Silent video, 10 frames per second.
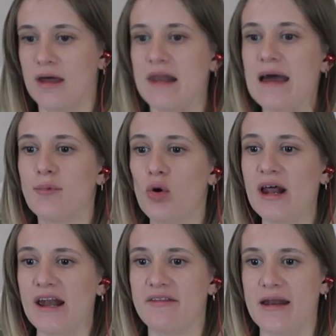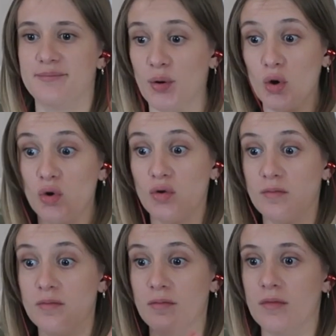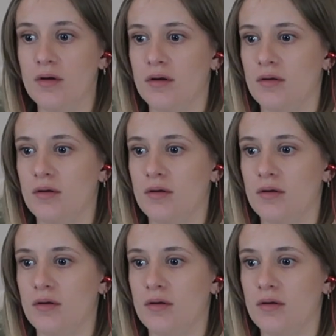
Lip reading: Let them all in and then boom!